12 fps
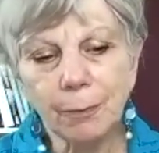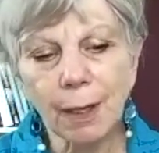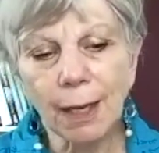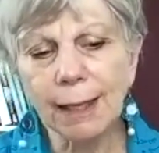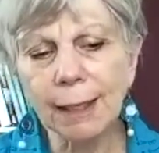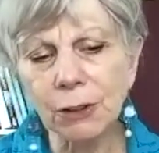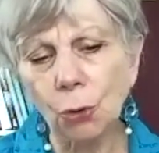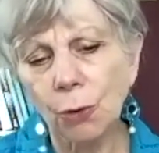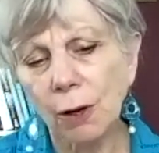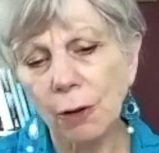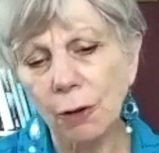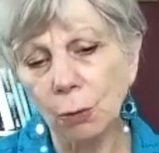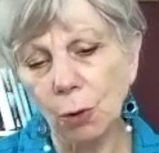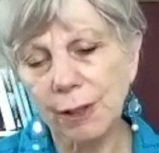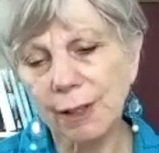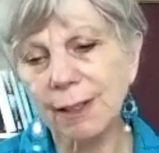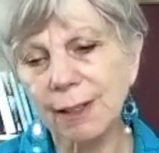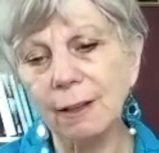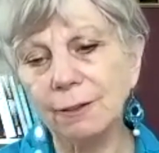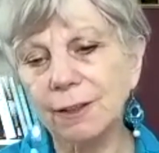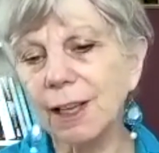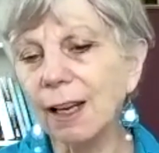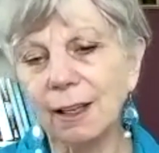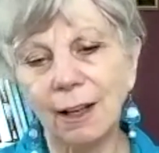And so, in other words, instead of
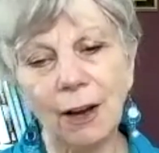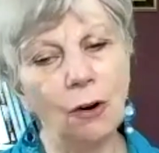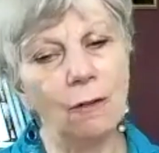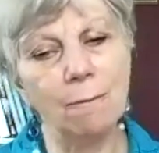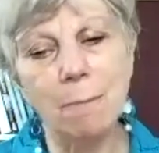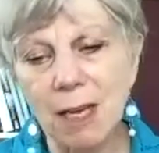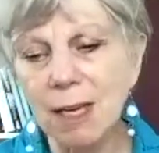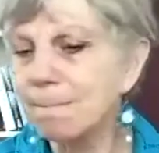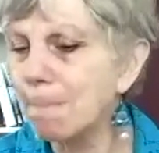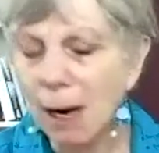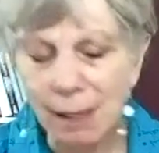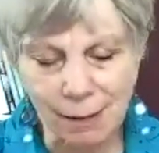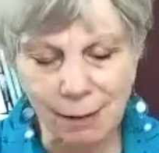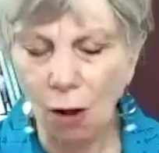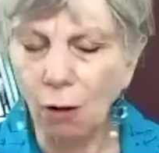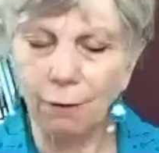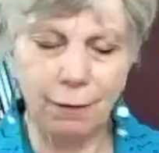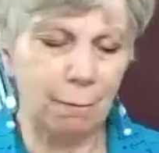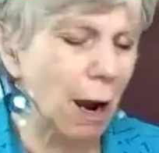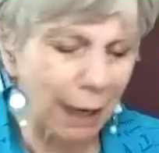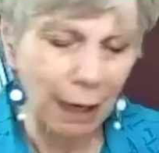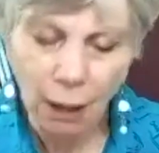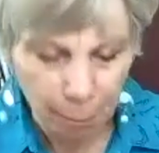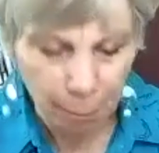taking care of me and myself and my
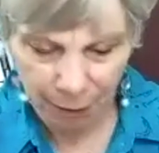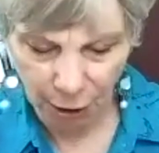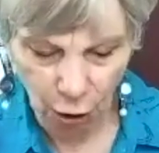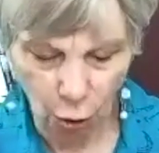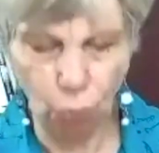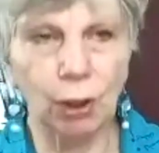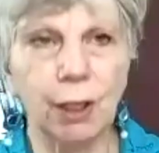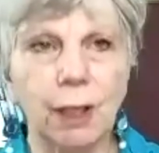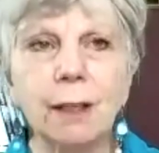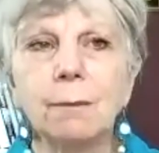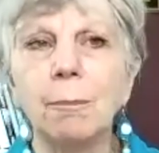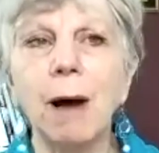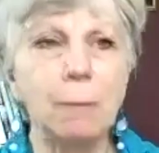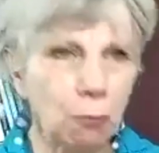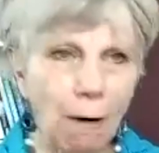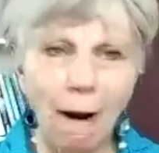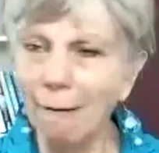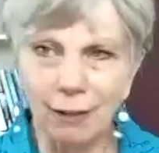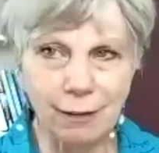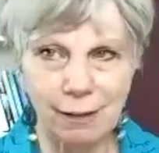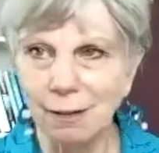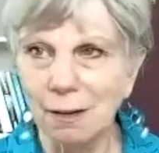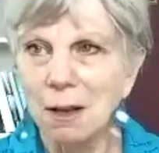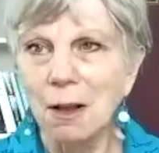company only and my profits,
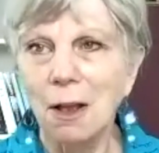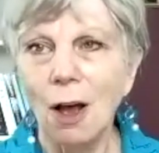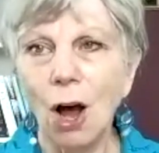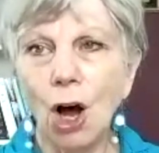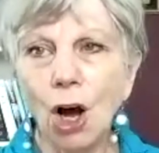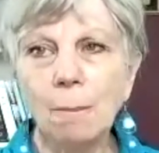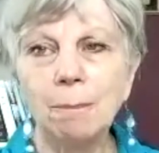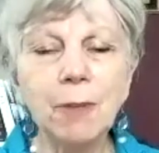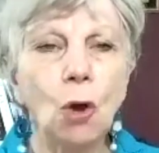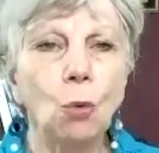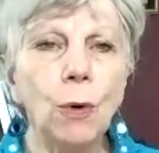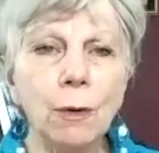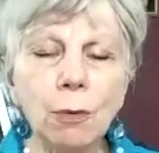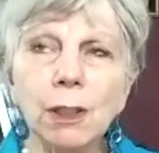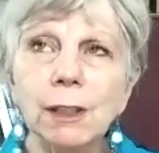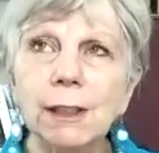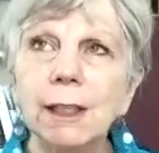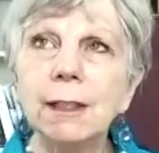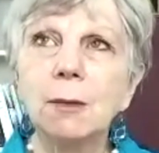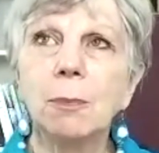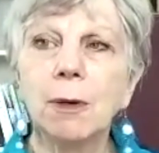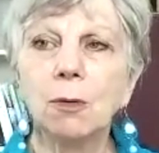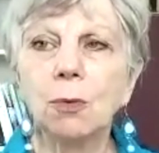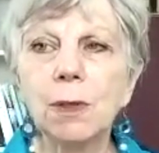um, we really need to
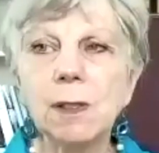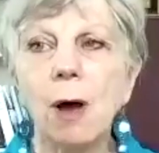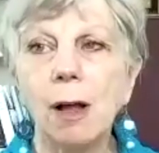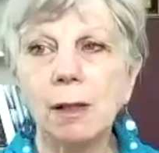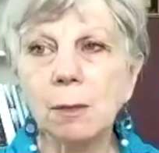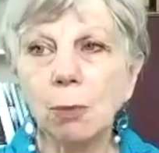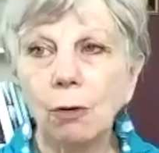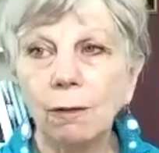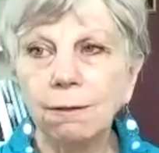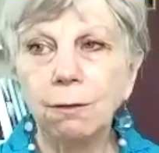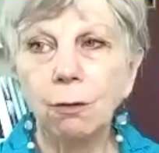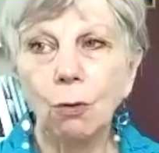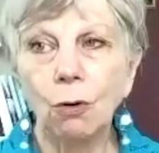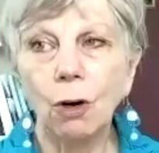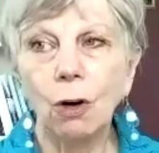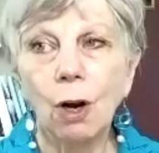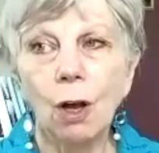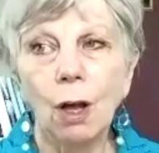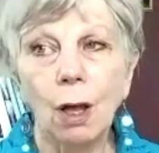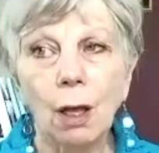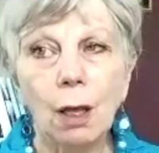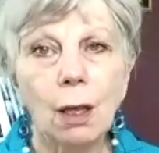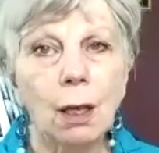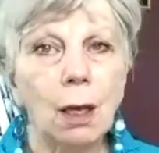be responsible for
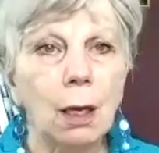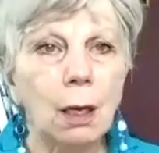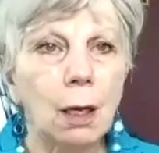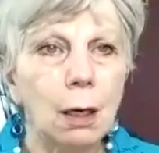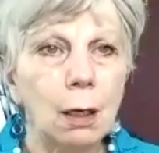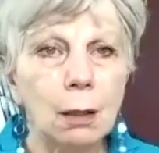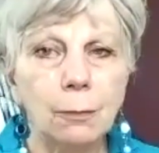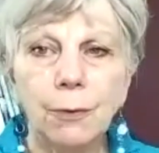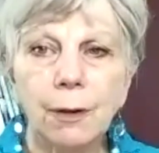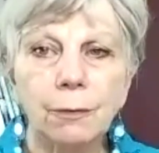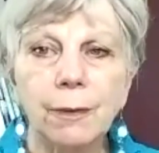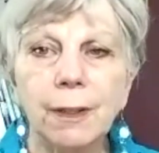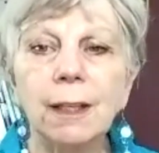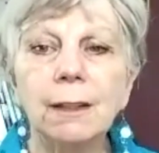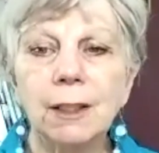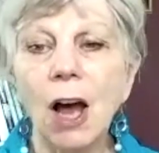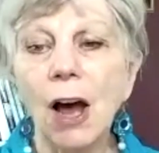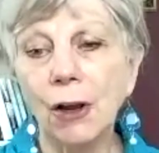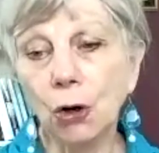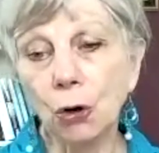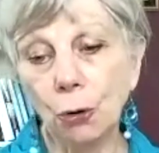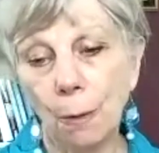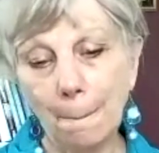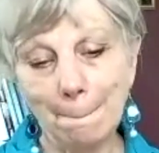uh, the, the entire